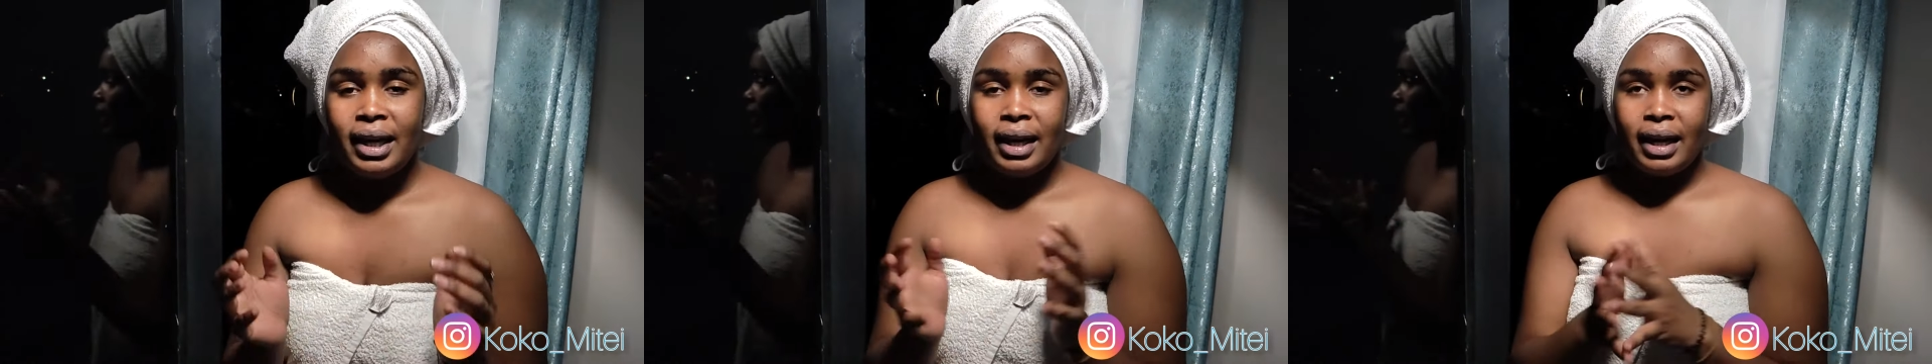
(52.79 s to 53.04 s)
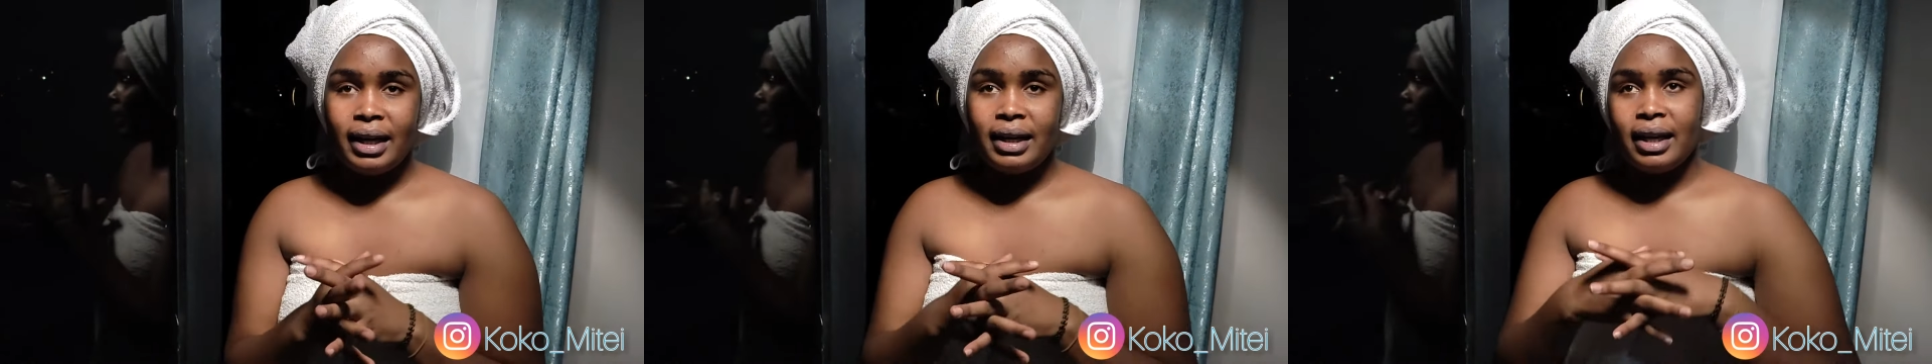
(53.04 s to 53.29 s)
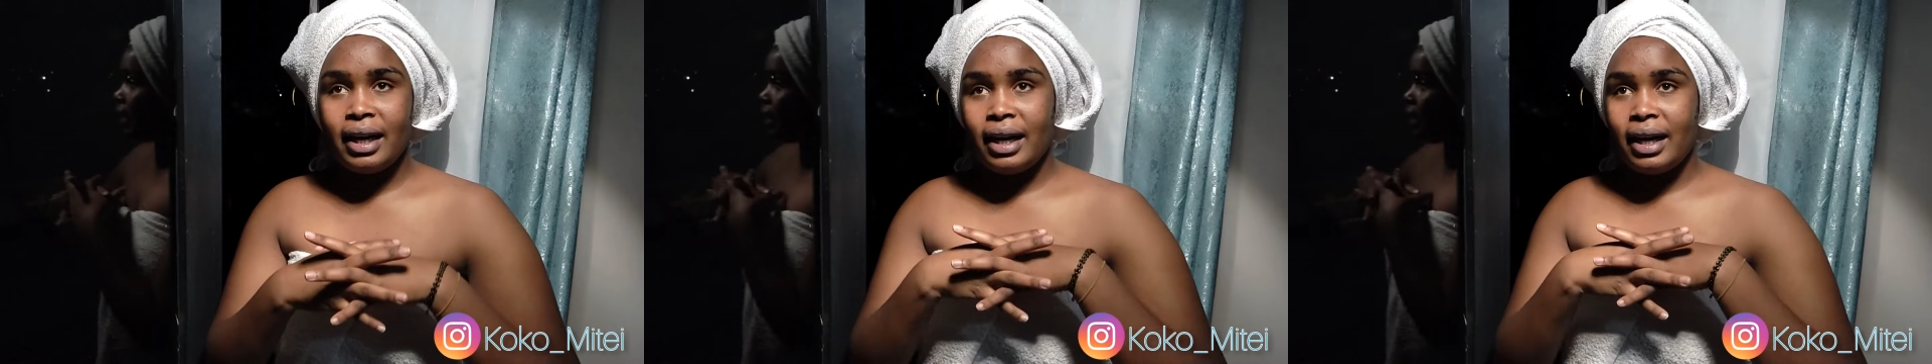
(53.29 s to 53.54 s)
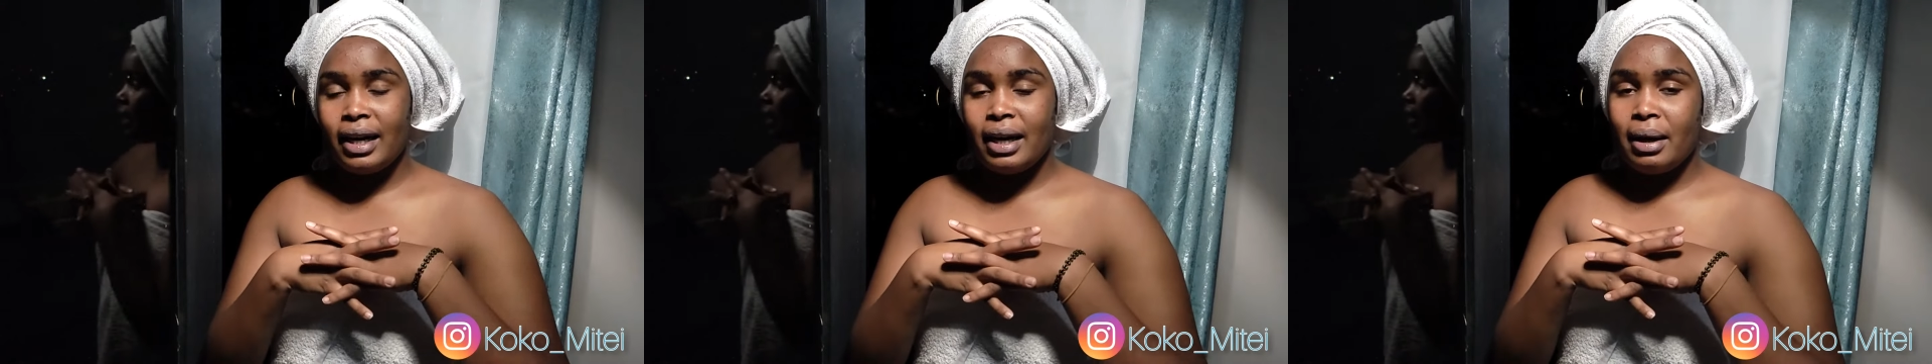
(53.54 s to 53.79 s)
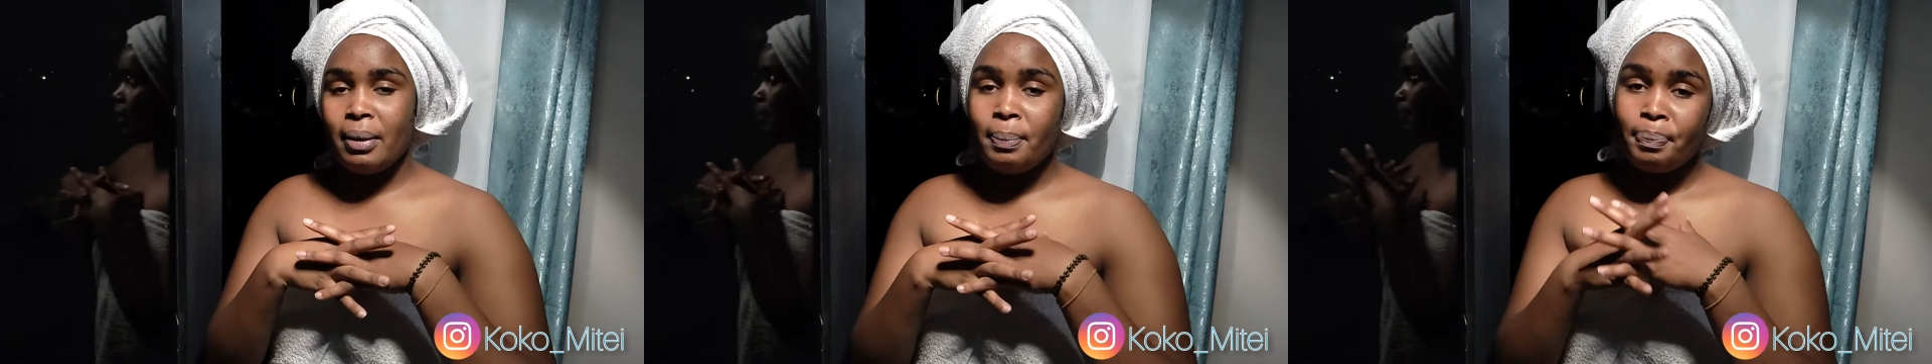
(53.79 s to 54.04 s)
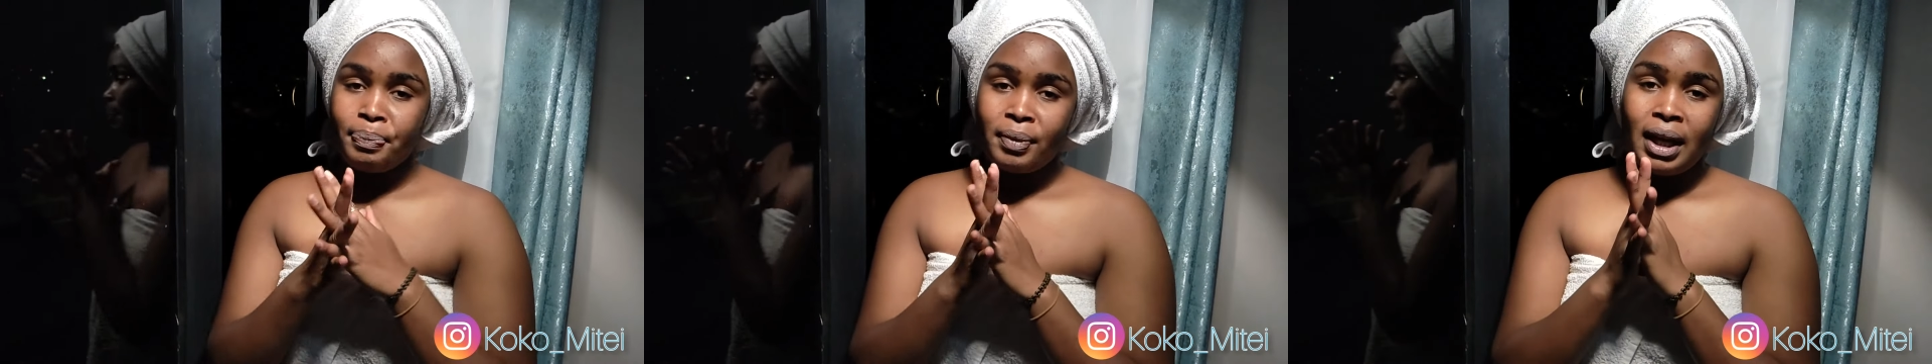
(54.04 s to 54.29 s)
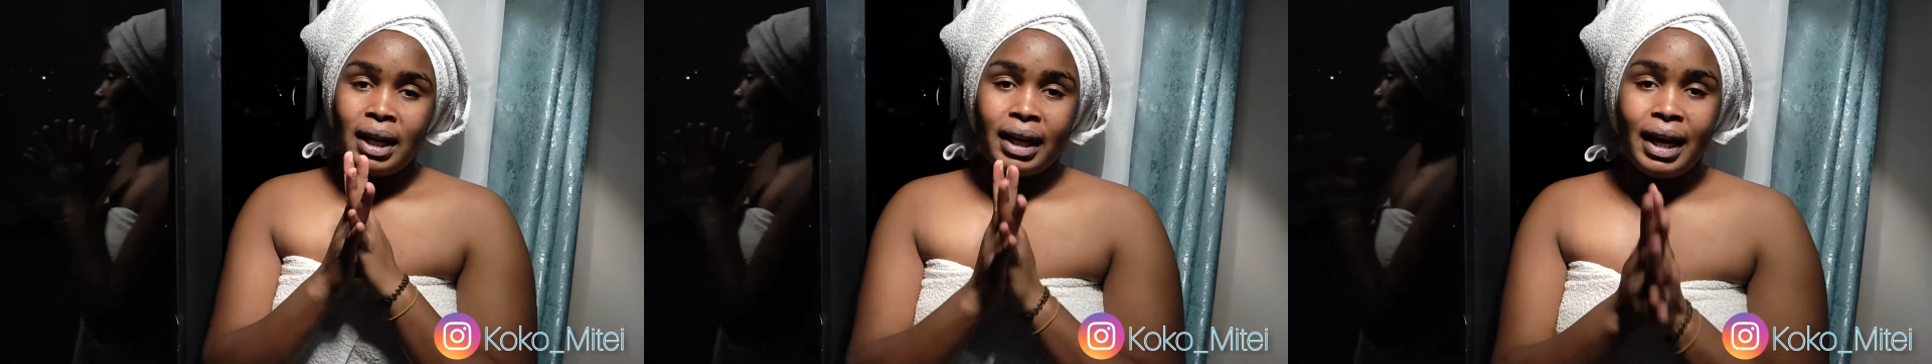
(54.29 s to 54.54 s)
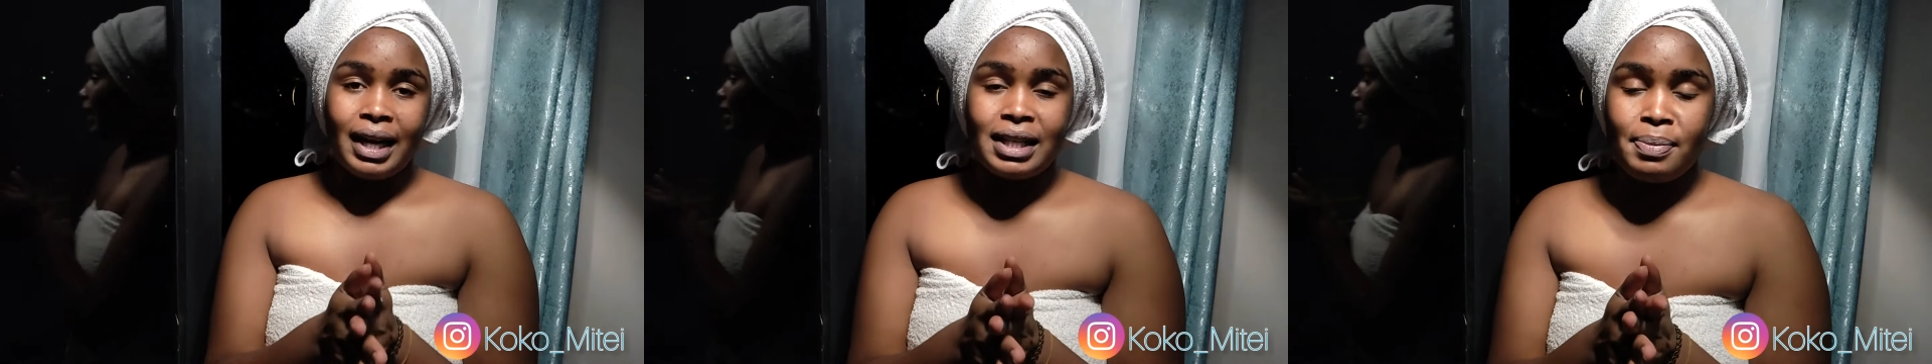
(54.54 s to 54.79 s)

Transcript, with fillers: And uh, guys,